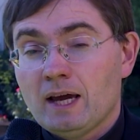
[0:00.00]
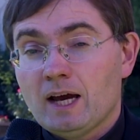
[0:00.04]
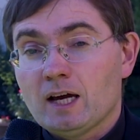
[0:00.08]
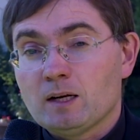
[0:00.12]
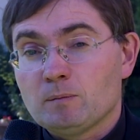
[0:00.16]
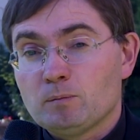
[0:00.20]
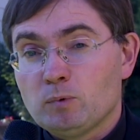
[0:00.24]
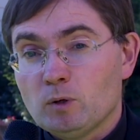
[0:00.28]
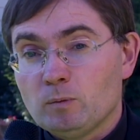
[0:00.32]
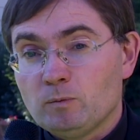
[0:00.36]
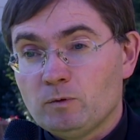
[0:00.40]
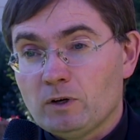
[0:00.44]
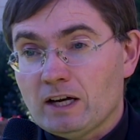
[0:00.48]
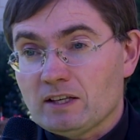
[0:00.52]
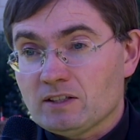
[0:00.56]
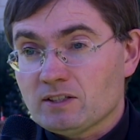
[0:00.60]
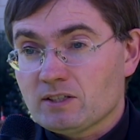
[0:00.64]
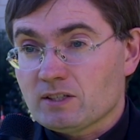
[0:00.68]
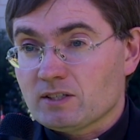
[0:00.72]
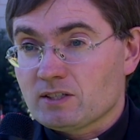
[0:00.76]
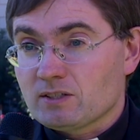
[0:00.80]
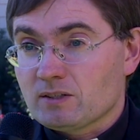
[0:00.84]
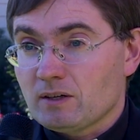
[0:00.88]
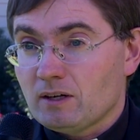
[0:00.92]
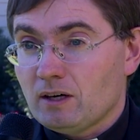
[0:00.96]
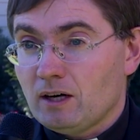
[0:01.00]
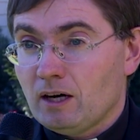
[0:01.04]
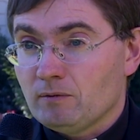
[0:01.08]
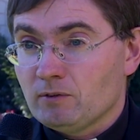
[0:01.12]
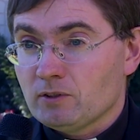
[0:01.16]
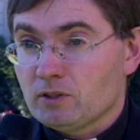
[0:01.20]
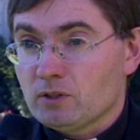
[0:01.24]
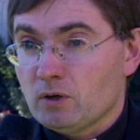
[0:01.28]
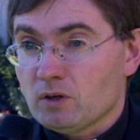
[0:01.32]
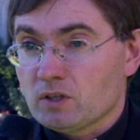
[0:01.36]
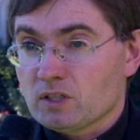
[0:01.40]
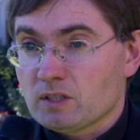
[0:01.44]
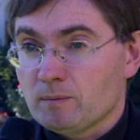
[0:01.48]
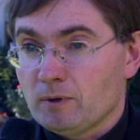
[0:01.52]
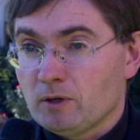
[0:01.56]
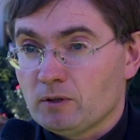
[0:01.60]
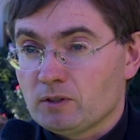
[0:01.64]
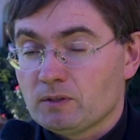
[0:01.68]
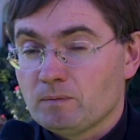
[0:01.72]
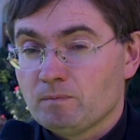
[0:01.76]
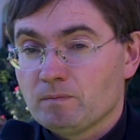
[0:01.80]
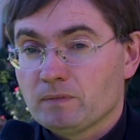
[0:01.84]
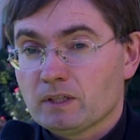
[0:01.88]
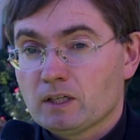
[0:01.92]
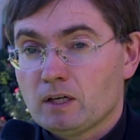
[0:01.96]
And Pope Francis often talks about
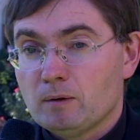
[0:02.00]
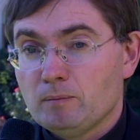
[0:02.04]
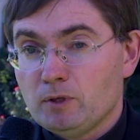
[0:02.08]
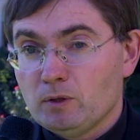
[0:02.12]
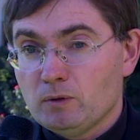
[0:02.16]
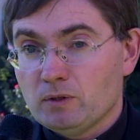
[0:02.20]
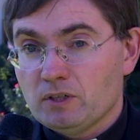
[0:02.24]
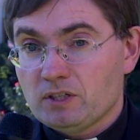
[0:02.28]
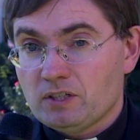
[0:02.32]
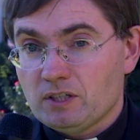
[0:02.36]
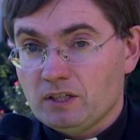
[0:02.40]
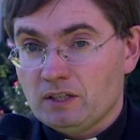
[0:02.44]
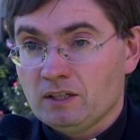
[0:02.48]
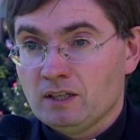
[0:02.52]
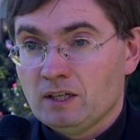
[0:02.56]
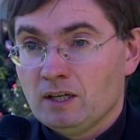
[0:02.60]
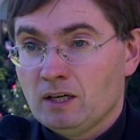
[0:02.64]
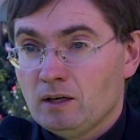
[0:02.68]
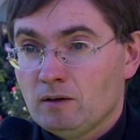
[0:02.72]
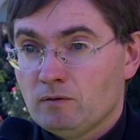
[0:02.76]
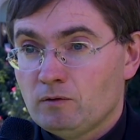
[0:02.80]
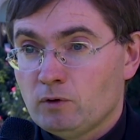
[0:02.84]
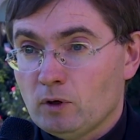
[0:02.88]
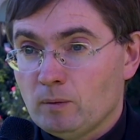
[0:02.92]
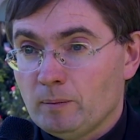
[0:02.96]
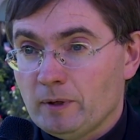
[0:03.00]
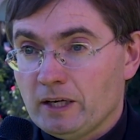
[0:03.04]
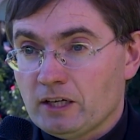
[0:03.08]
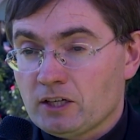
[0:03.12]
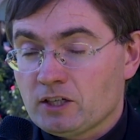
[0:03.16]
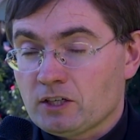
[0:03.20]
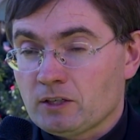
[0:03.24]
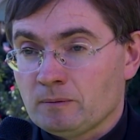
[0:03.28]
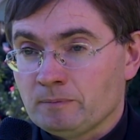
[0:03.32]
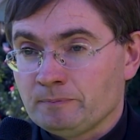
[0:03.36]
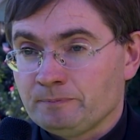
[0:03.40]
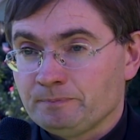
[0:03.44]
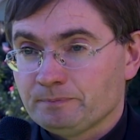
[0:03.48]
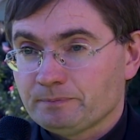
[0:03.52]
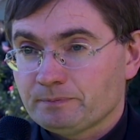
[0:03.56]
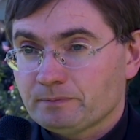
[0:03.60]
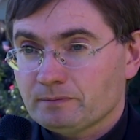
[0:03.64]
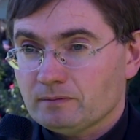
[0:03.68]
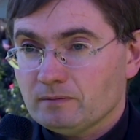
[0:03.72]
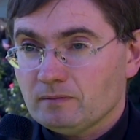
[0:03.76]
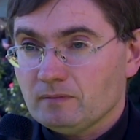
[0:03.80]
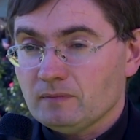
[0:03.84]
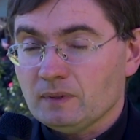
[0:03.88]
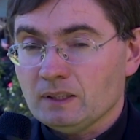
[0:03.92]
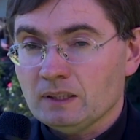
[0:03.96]
community formation.
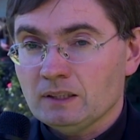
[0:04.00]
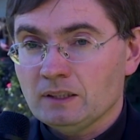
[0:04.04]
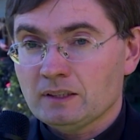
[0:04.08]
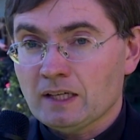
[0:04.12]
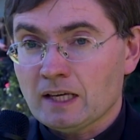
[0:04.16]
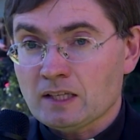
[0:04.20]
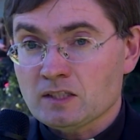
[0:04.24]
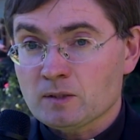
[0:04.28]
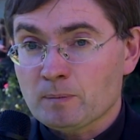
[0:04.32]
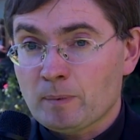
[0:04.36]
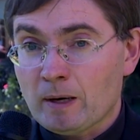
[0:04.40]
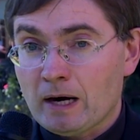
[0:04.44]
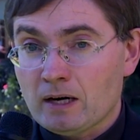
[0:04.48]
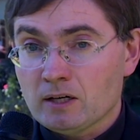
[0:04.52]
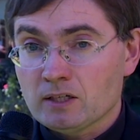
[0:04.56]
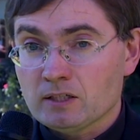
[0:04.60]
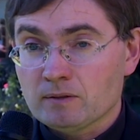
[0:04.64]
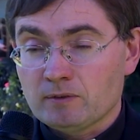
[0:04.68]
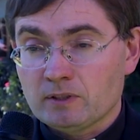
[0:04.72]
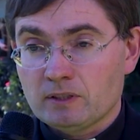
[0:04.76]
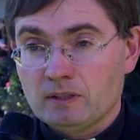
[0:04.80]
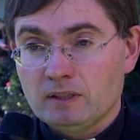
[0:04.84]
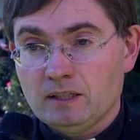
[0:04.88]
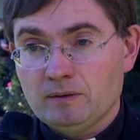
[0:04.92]
That's a part of it.